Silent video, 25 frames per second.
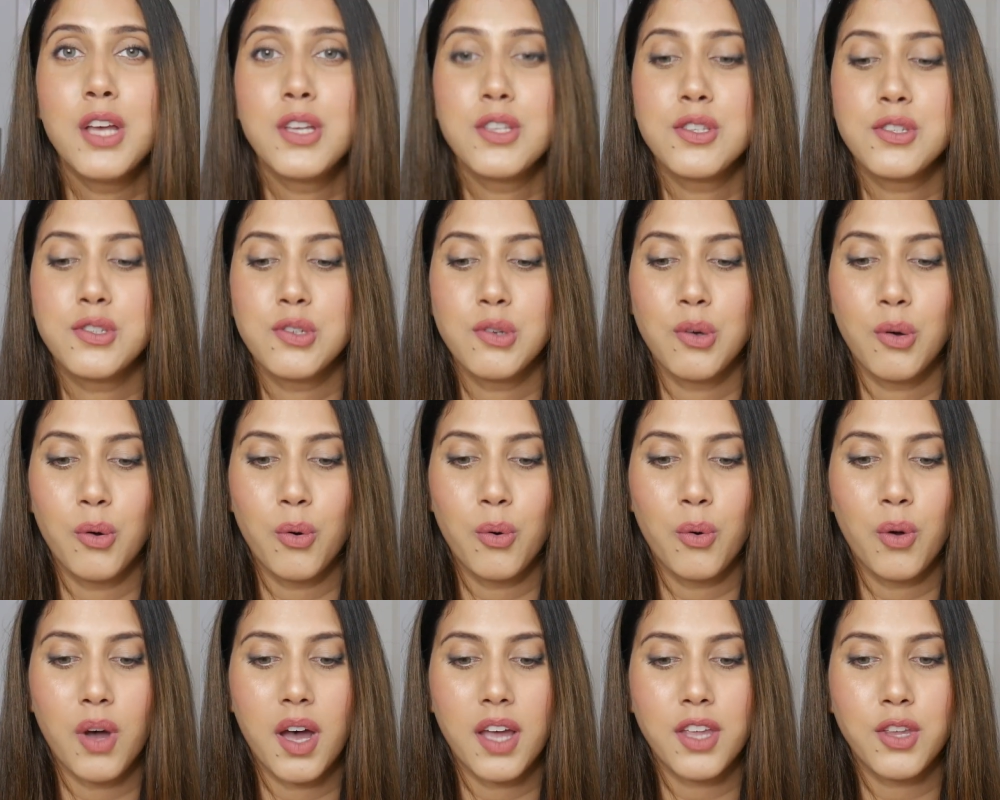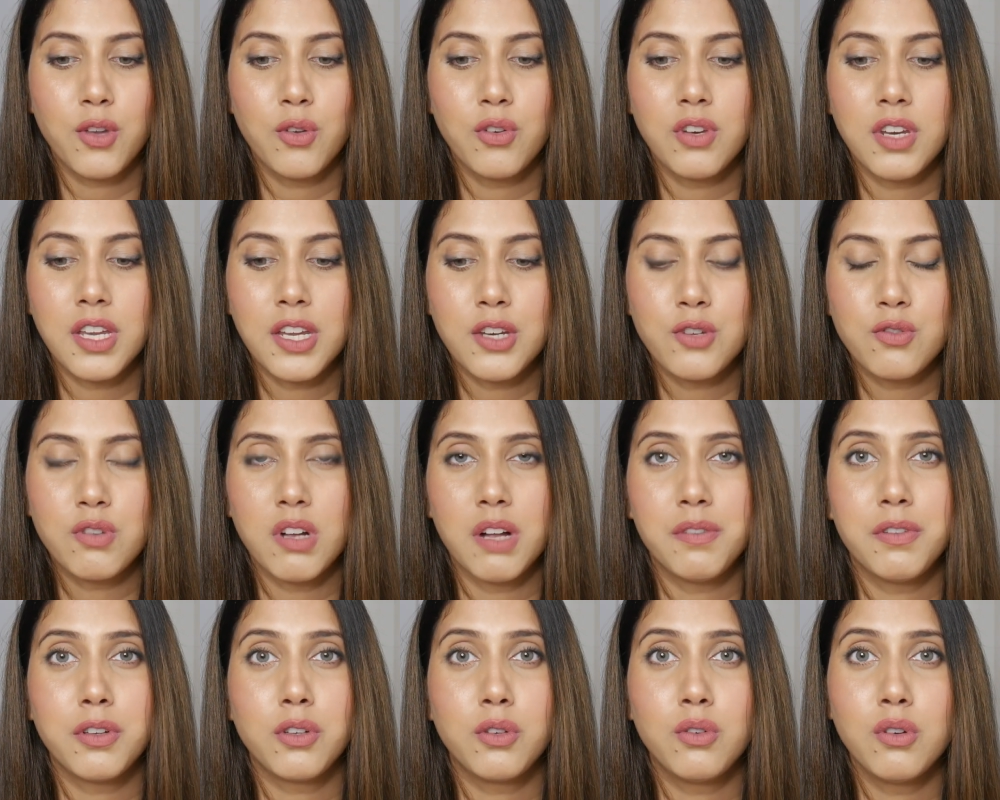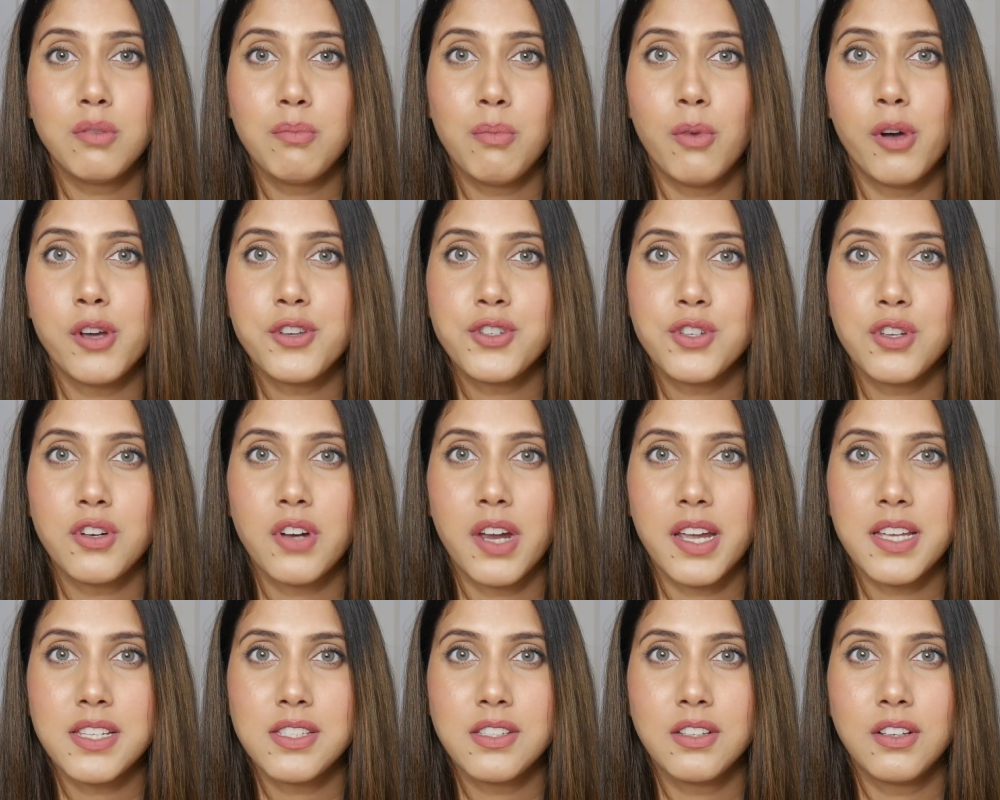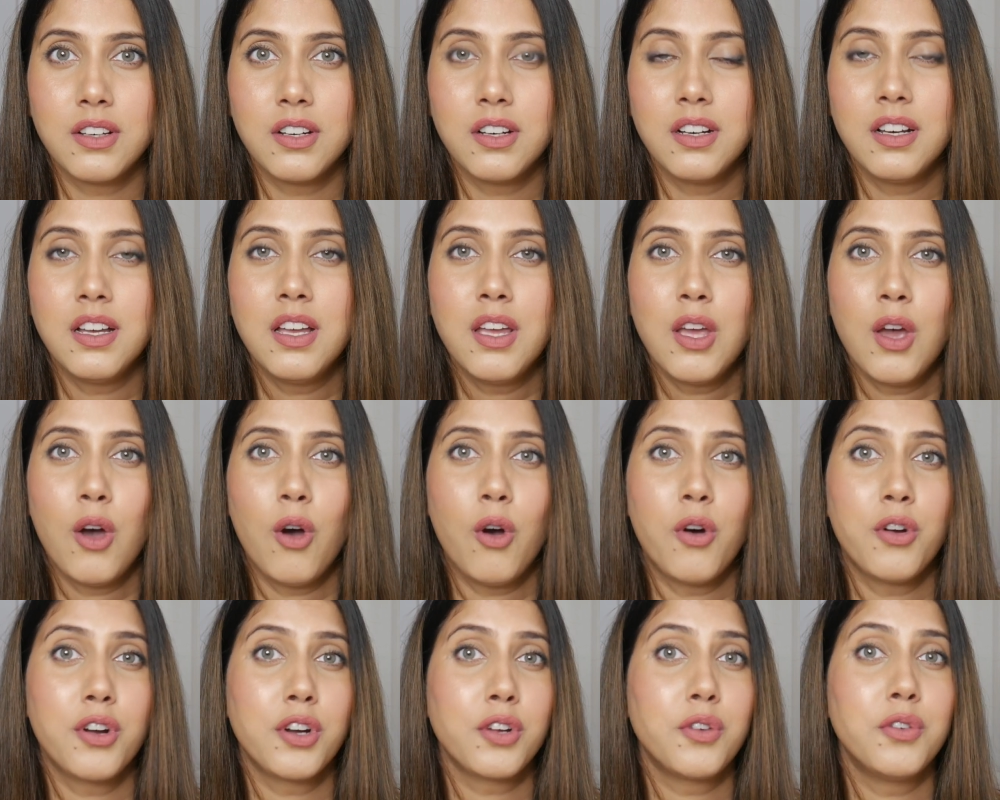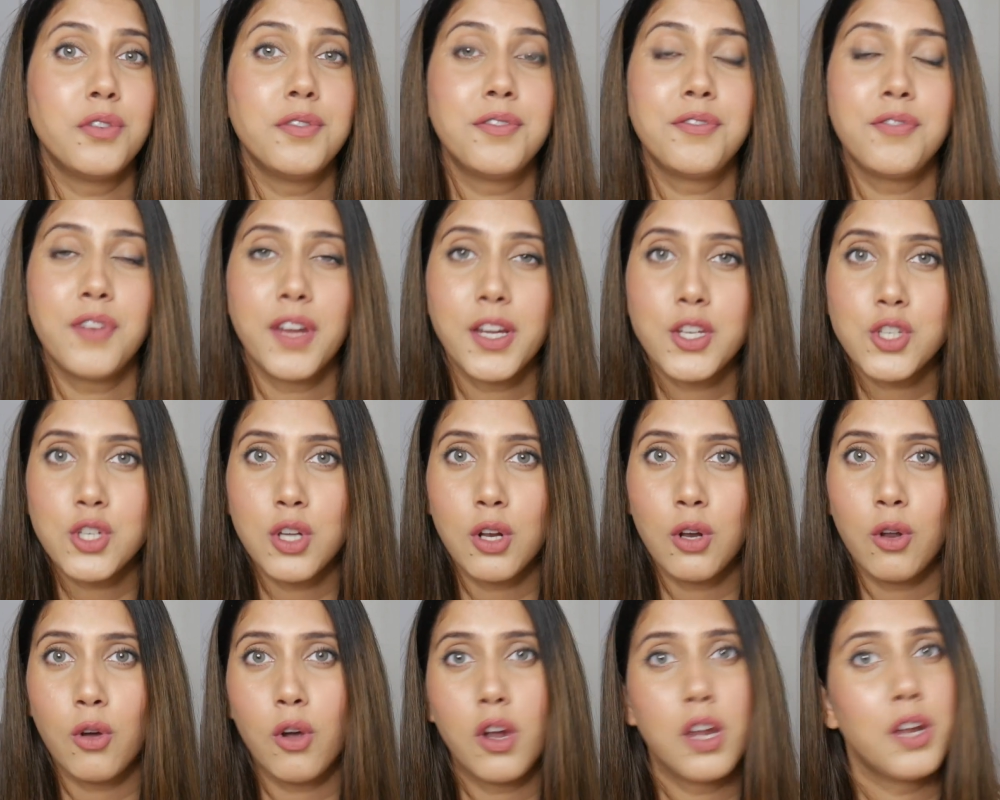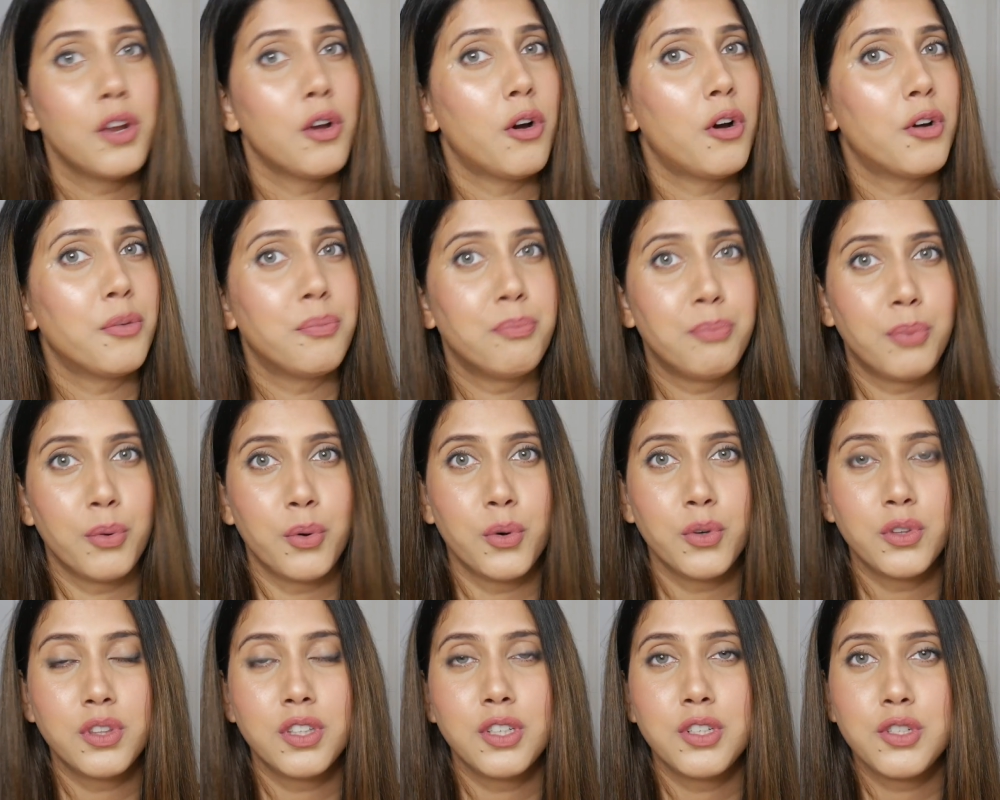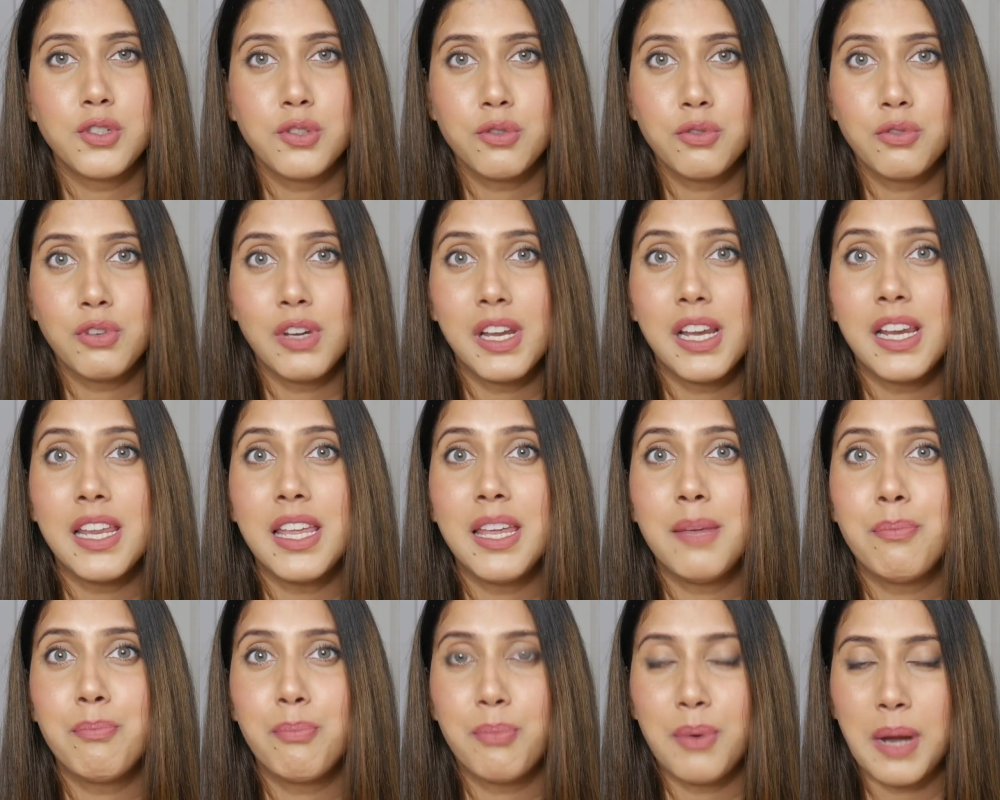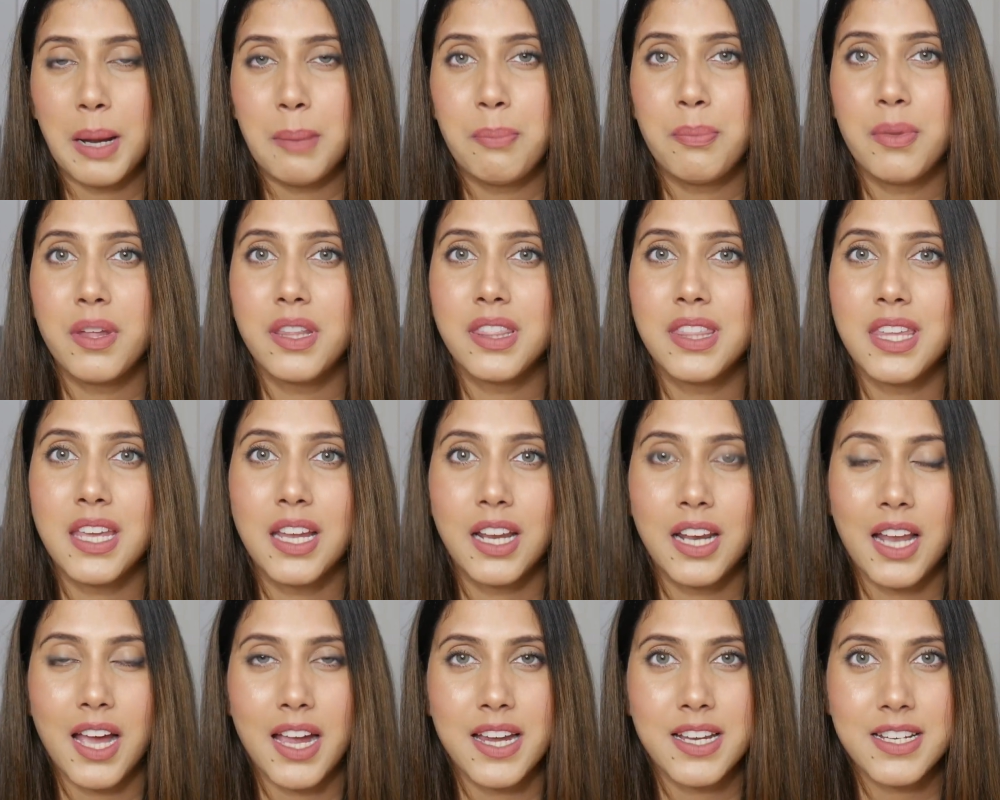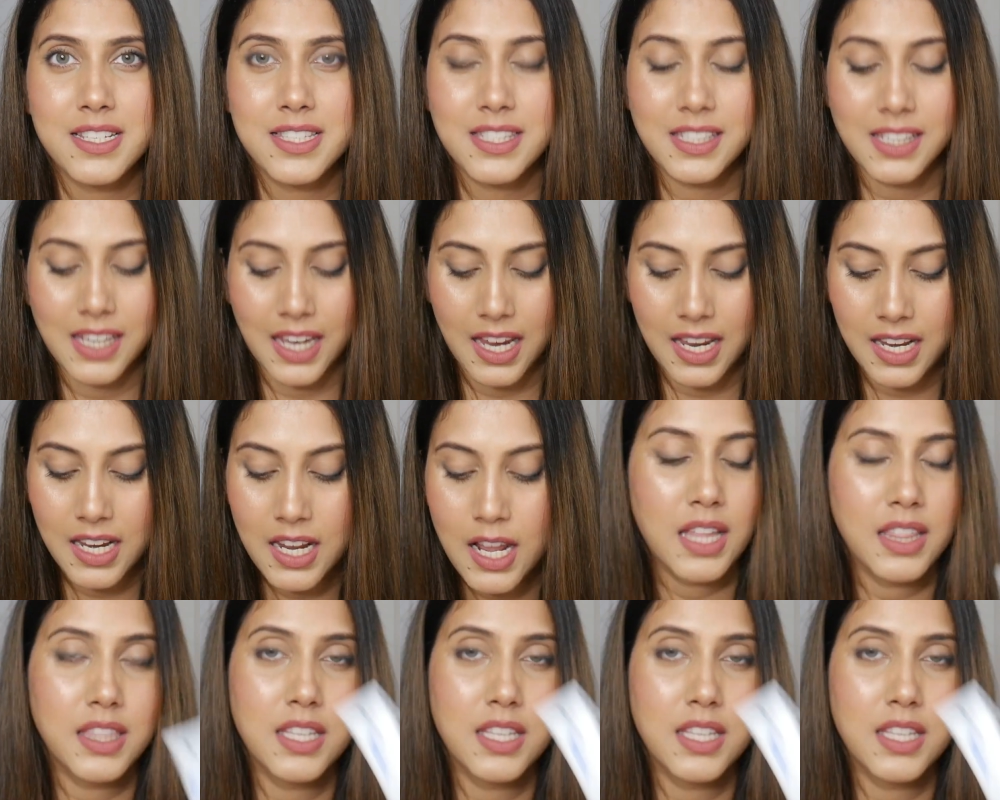So you need to have a good moisturizer or a good facial oil or both to really prep the client's skin.